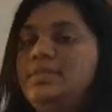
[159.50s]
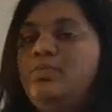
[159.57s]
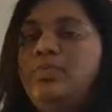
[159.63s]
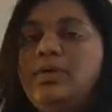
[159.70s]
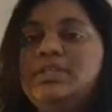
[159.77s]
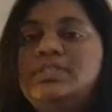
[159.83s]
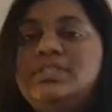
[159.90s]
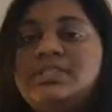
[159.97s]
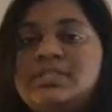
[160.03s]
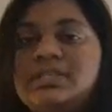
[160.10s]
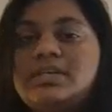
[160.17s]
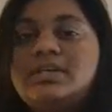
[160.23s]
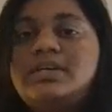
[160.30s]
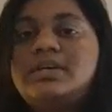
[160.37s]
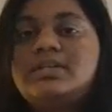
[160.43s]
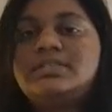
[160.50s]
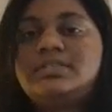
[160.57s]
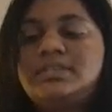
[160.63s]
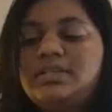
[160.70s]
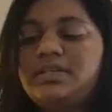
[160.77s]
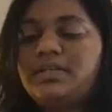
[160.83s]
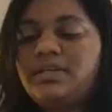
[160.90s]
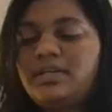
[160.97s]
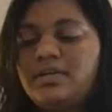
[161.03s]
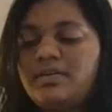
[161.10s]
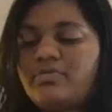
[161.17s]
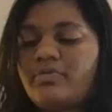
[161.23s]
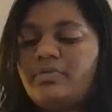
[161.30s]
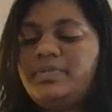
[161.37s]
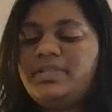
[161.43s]
once Sir
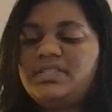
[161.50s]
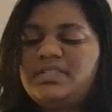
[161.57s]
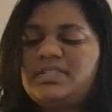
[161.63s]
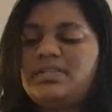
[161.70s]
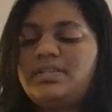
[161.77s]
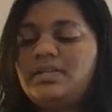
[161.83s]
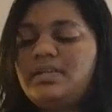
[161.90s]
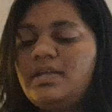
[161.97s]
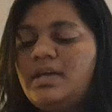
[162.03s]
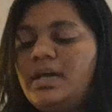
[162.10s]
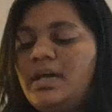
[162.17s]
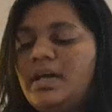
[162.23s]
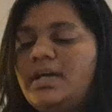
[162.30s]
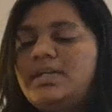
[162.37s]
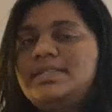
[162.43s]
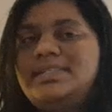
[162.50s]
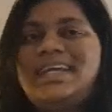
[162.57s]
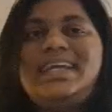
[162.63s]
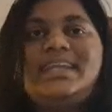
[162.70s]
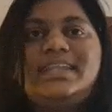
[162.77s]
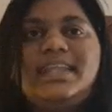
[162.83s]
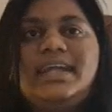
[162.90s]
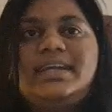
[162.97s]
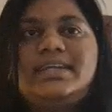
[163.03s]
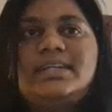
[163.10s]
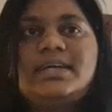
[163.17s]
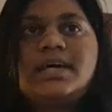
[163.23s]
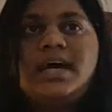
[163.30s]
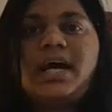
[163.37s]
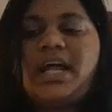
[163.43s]
Robinson said that
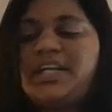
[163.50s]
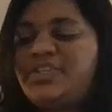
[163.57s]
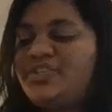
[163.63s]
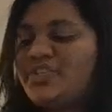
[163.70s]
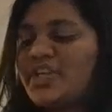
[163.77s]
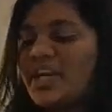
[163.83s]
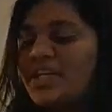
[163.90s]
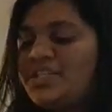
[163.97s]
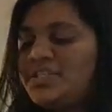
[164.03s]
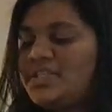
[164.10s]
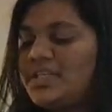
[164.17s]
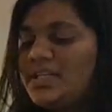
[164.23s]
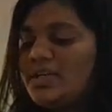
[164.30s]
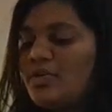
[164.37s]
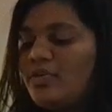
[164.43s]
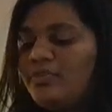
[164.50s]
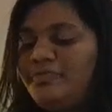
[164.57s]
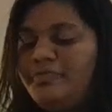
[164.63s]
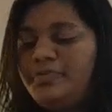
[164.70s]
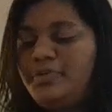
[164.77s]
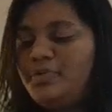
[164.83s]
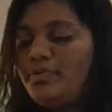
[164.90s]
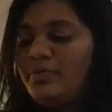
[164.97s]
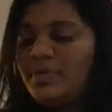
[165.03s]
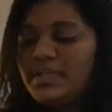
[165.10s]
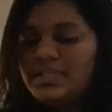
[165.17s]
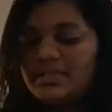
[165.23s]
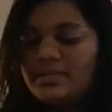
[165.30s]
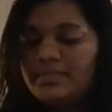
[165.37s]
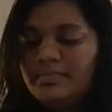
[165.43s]
attraction of
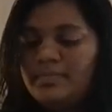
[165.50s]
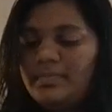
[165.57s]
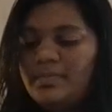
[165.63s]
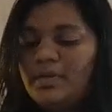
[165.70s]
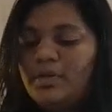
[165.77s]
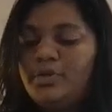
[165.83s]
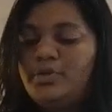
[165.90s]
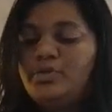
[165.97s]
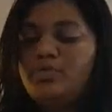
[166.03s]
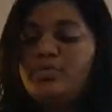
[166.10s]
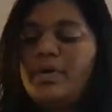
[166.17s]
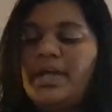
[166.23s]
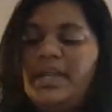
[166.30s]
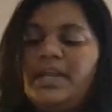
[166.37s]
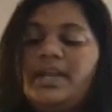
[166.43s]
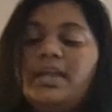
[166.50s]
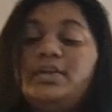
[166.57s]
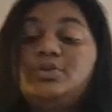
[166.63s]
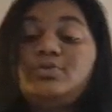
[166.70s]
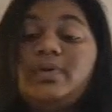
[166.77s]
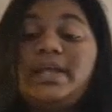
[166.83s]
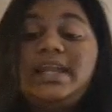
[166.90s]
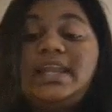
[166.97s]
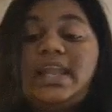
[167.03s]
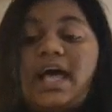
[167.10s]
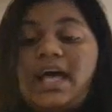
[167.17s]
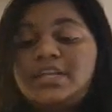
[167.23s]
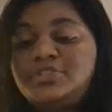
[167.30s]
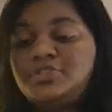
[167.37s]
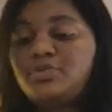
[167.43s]
tourism to a
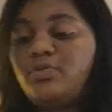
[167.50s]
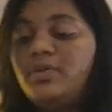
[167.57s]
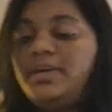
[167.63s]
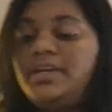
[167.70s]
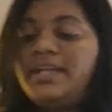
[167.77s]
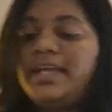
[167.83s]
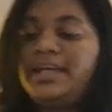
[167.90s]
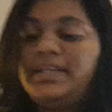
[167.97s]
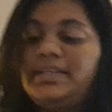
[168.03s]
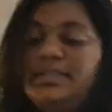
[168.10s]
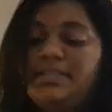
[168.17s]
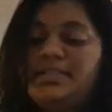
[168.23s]
large context